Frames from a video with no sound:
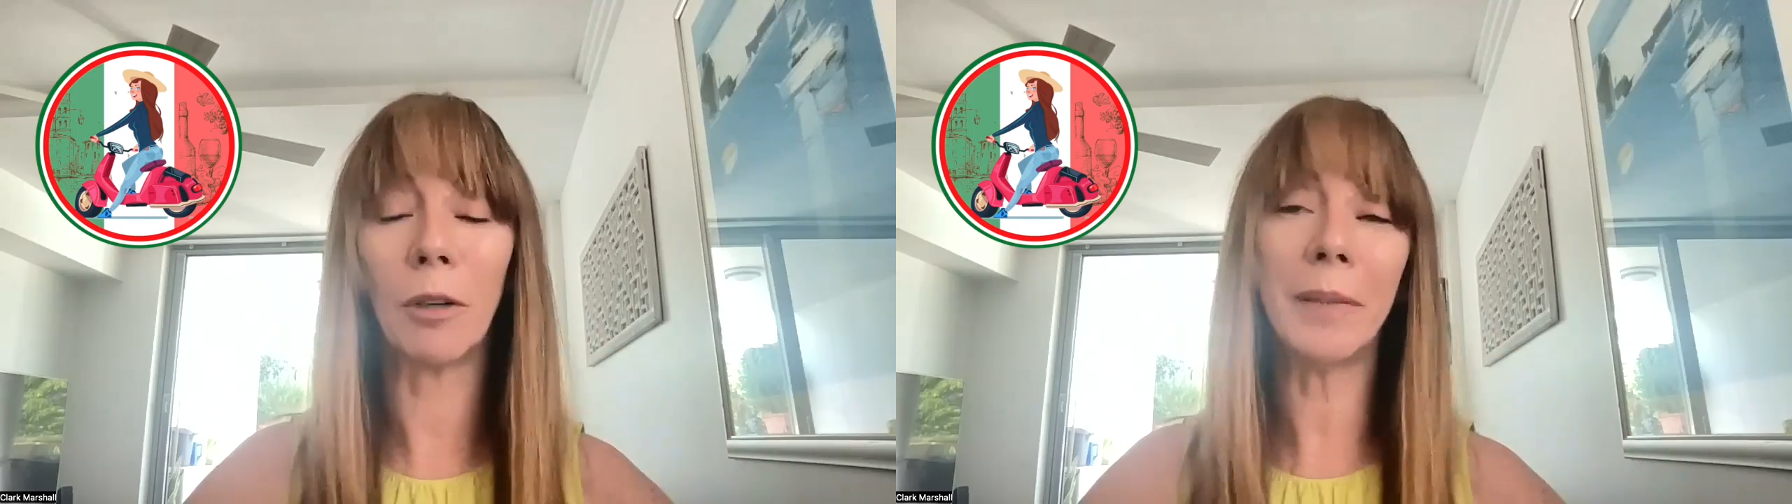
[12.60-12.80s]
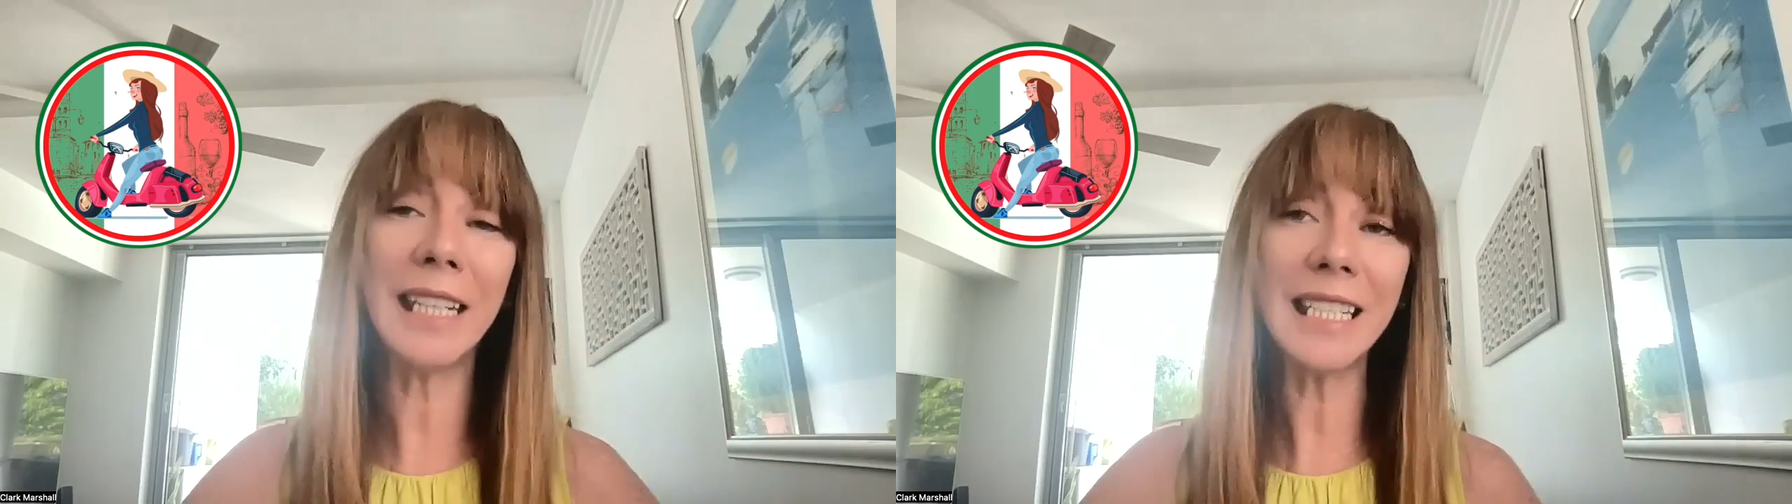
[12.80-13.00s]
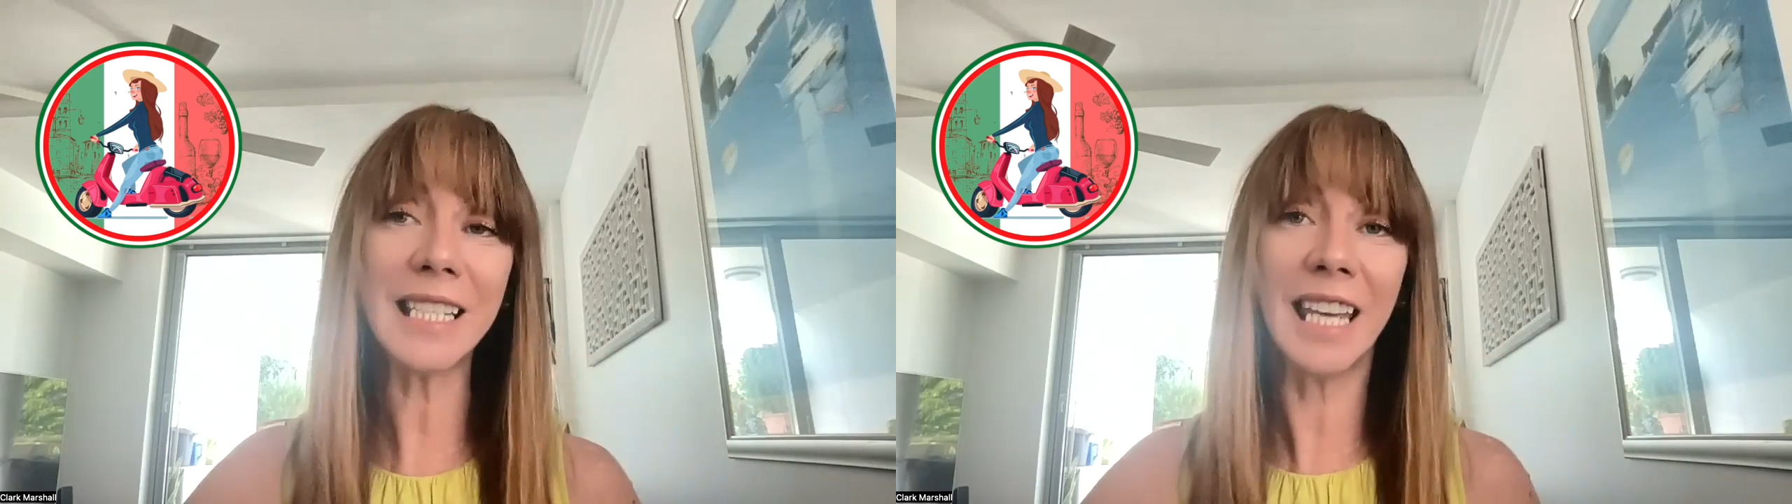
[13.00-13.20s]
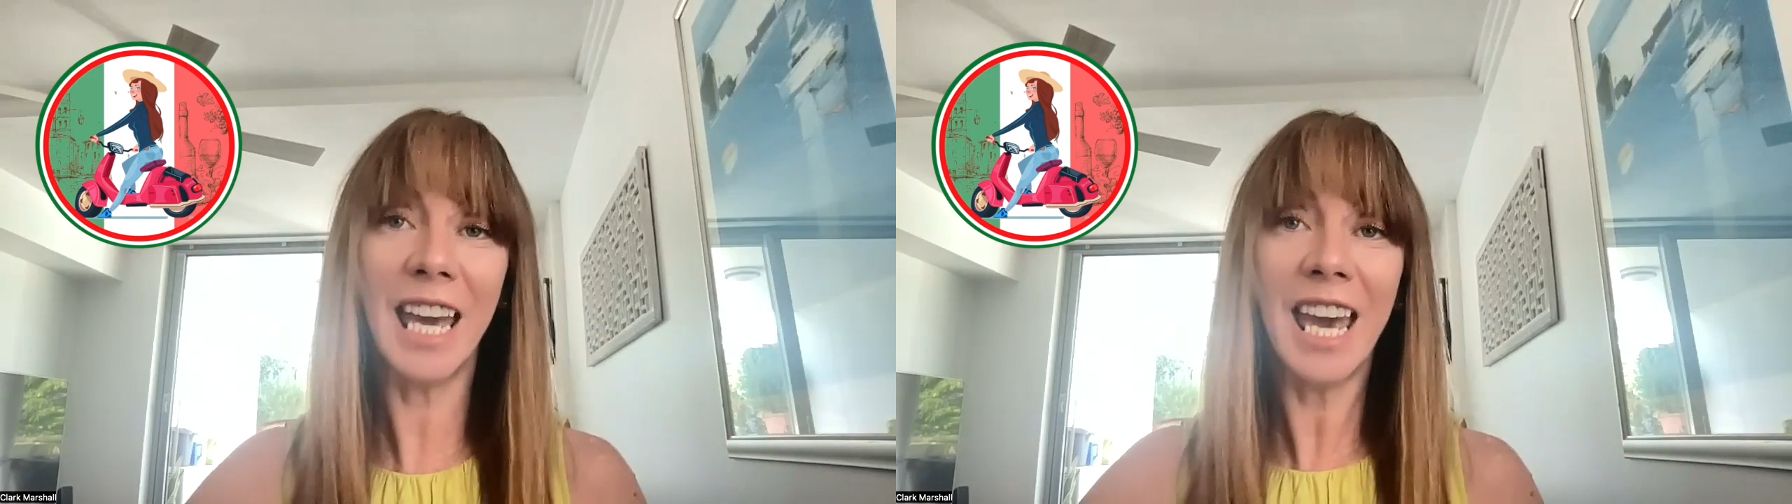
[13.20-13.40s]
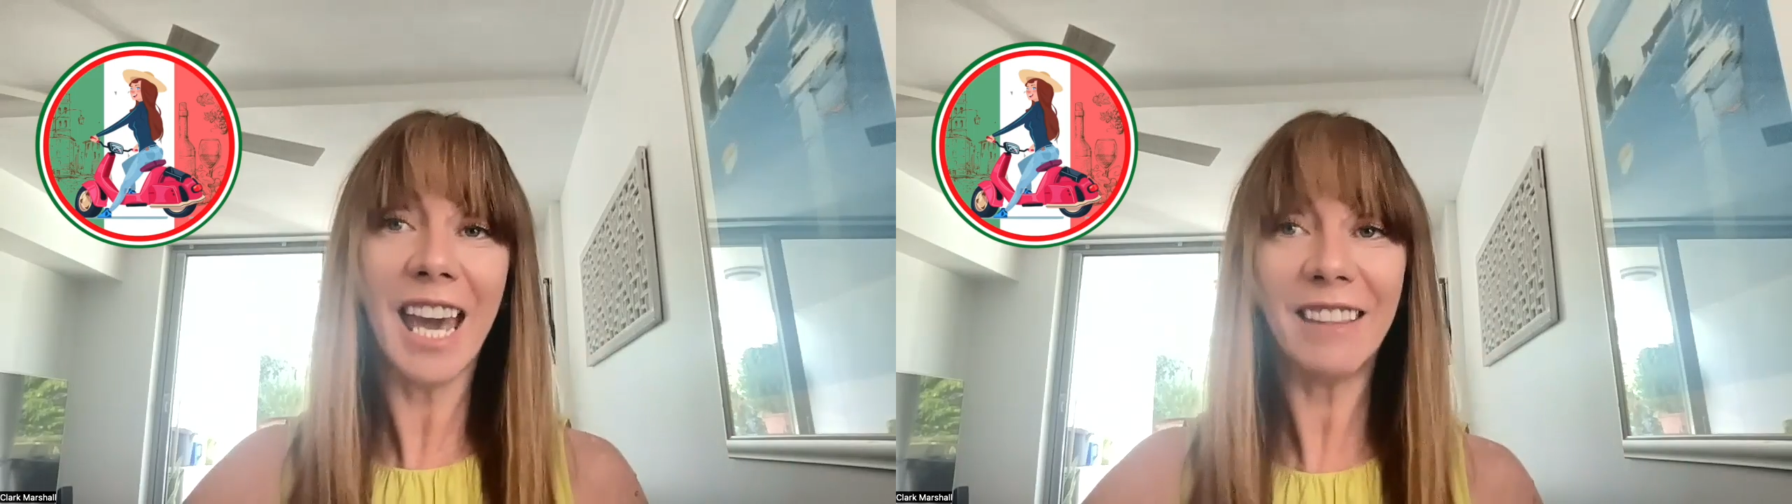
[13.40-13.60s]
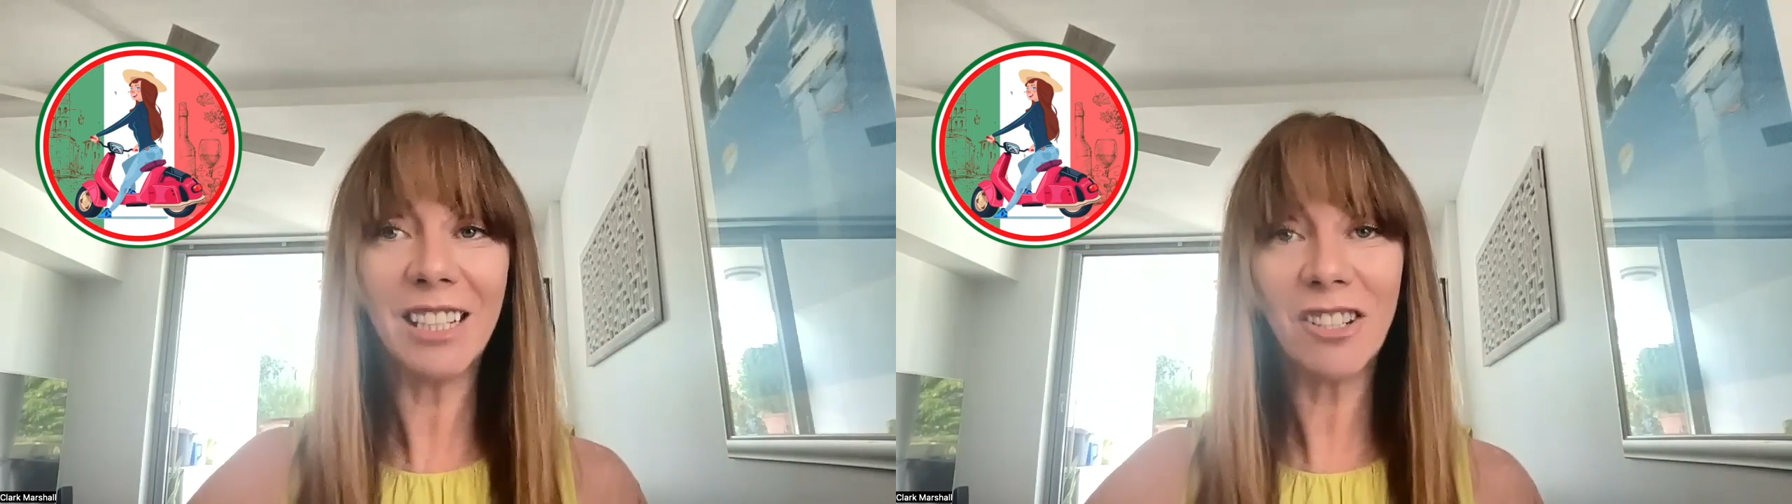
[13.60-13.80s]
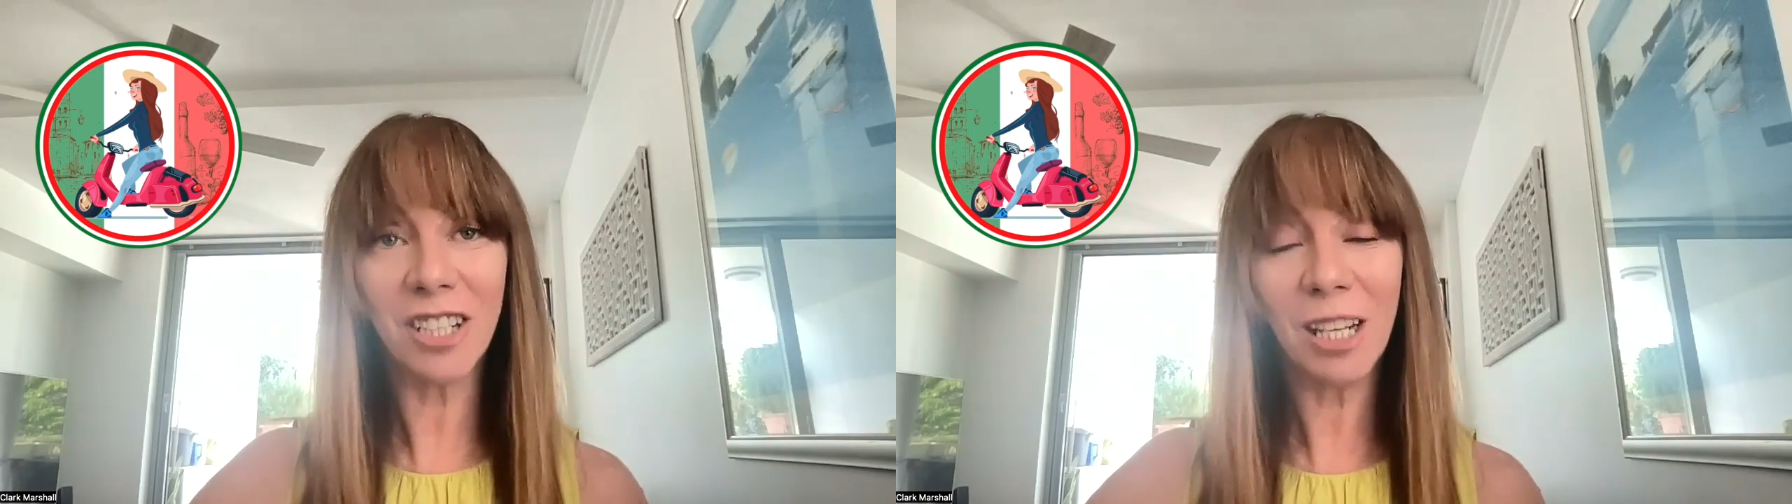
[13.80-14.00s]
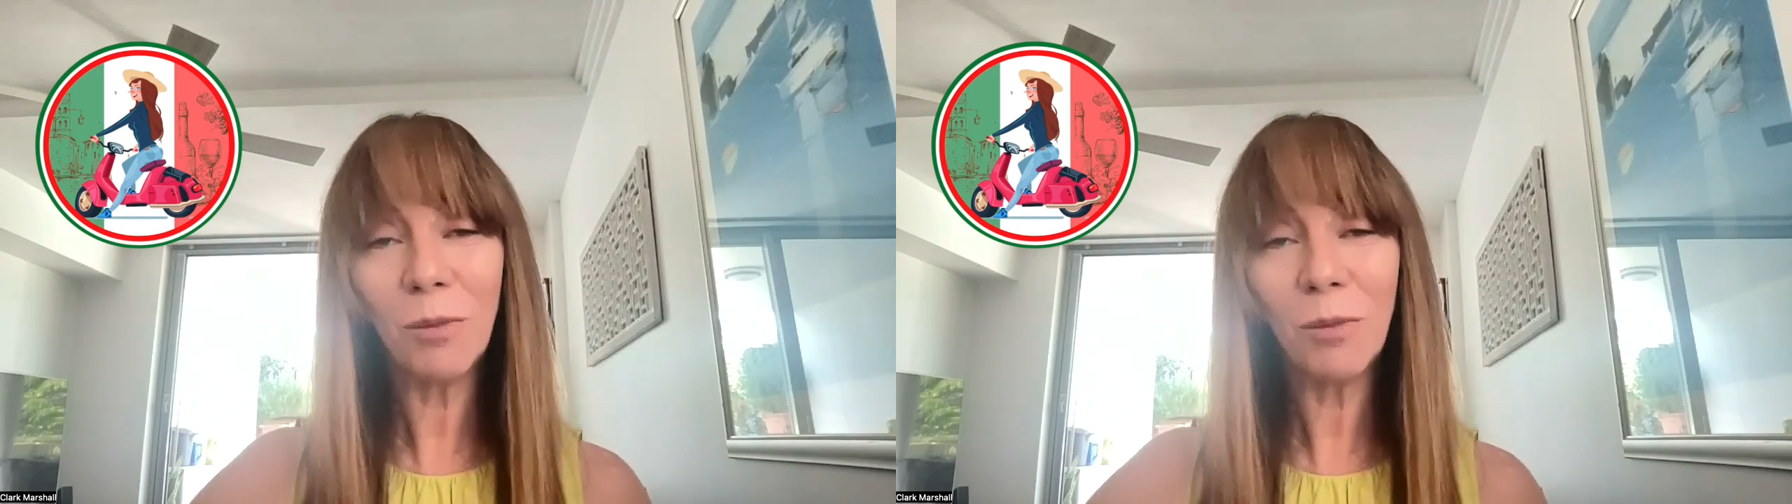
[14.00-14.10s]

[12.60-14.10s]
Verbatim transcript: properties and then shared